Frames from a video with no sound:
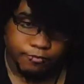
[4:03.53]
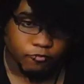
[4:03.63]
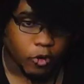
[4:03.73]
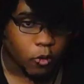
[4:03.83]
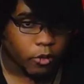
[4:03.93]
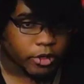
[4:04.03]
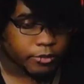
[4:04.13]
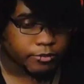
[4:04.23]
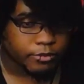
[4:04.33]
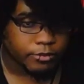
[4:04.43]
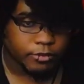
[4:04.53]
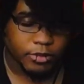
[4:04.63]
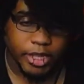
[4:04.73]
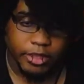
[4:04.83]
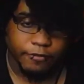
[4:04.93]
record them,
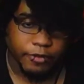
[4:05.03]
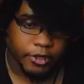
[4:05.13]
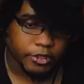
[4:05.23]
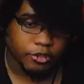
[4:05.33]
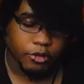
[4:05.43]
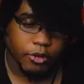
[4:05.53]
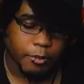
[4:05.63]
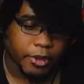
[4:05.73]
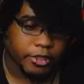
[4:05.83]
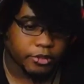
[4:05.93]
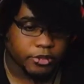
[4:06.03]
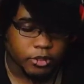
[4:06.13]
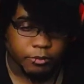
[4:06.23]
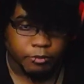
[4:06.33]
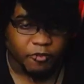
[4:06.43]
take the footage, throw it up on
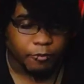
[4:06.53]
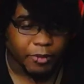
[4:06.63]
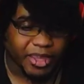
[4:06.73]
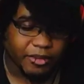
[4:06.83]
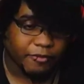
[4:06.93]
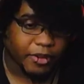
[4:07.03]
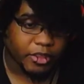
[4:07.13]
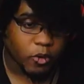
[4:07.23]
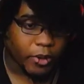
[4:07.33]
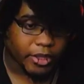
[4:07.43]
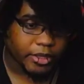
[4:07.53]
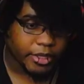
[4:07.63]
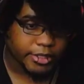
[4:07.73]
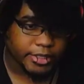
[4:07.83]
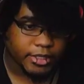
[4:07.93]
YouTube, make it fairly quick,
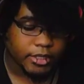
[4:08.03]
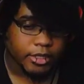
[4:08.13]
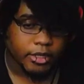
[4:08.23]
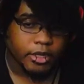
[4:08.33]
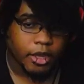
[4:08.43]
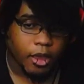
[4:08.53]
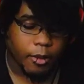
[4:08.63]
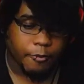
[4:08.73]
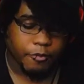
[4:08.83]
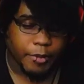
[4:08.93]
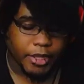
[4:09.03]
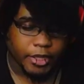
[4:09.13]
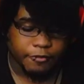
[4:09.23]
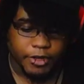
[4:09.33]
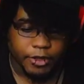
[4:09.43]
easy um, for
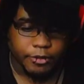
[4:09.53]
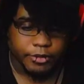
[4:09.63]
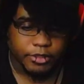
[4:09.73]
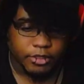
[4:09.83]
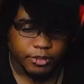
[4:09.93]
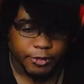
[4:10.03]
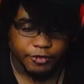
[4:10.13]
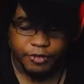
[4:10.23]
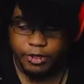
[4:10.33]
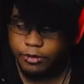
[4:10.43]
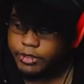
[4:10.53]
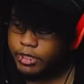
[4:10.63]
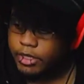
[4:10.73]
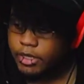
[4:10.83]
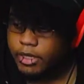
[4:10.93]
making videos, especially videos
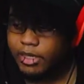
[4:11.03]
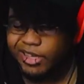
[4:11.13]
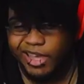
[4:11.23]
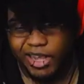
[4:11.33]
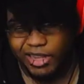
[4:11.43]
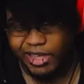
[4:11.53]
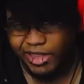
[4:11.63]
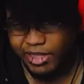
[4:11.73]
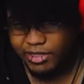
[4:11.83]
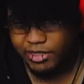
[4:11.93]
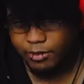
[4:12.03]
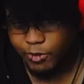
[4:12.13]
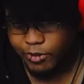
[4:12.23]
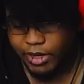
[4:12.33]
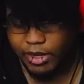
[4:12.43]
kind of like this that I'm
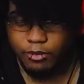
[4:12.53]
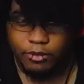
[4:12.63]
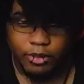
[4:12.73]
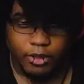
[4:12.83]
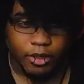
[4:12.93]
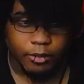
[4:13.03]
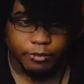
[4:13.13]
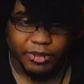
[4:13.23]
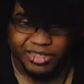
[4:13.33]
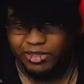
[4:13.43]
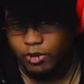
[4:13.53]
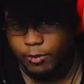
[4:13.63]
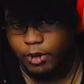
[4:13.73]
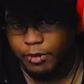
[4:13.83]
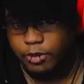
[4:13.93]
doing now because um, it's what I'm
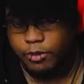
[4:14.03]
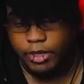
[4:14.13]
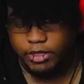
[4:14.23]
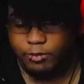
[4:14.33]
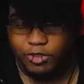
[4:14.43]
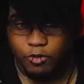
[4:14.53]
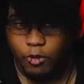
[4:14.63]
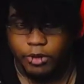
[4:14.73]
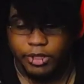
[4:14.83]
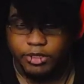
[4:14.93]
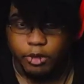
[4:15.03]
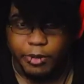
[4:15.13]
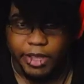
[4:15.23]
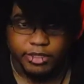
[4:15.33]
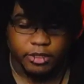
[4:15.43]
going to be doing as I'm just recording this in
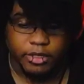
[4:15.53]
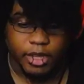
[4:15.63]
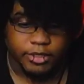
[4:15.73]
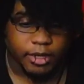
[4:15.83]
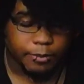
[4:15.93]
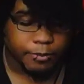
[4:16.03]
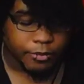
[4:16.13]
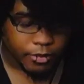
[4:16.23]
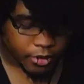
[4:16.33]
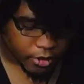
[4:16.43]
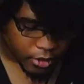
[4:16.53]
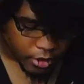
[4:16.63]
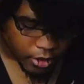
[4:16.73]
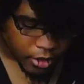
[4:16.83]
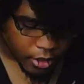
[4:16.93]
OBS. I'm going to toss it up.
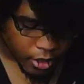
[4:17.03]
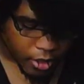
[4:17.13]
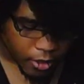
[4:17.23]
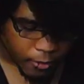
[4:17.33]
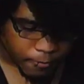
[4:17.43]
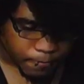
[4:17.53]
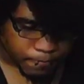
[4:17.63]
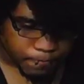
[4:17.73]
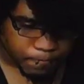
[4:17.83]
Um,